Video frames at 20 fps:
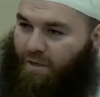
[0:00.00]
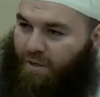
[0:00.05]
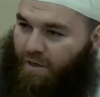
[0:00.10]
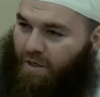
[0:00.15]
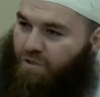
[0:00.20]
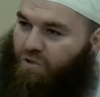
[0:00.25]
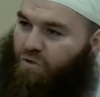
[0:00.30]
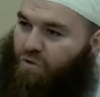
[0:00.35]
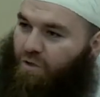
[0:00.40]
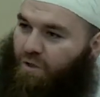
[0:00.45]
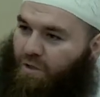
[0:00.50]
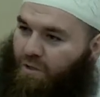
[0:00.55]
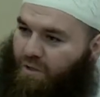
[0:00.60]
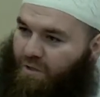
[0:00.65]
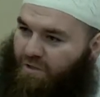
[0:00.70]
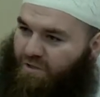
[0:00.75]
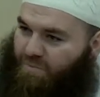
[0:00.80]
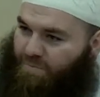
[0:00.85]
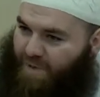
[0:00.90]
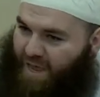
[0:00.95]
Rajul
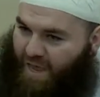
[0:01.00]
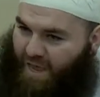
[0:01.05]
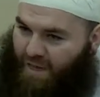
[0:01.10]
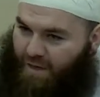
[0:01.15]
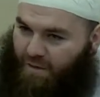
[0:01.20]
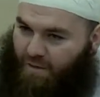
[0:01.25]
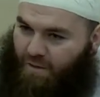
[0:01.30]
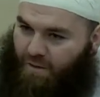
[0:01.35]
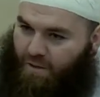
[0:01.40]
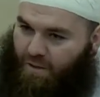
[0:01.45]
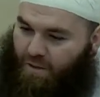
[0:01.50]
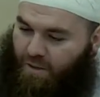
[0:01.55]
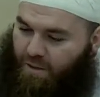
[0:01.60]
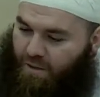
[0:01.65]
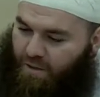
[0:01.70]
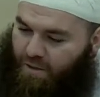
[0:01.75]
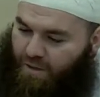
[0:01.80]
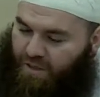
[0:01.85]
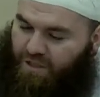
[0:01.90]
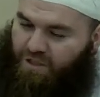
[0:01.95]
is man,
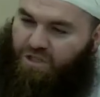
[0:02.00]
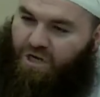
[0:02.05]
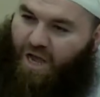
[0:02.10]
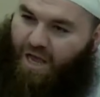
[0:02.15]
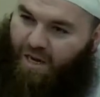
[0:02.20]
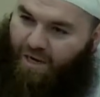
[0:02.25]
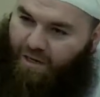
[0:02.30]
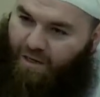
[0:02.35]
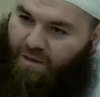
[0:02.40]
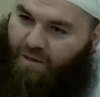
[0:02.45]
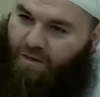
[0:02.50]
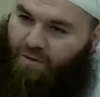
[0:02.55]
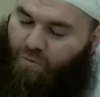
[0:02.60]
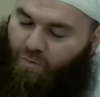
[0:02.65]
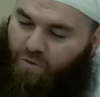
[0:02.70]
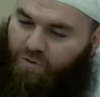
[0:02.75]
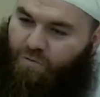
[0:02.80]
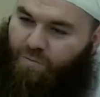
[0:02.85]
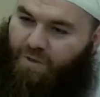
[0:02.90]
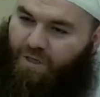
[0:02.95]
rijal
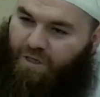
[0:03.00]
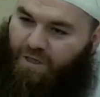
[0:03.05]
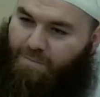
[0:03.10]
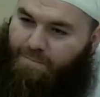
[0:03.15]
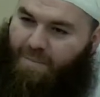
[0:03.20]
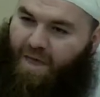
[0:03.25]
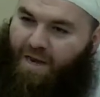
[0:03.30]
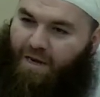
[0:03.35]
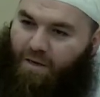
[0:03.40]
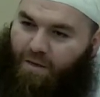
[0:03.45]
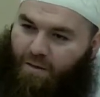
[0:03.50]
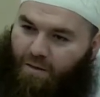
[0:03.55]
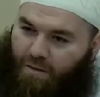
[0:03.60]
would be men.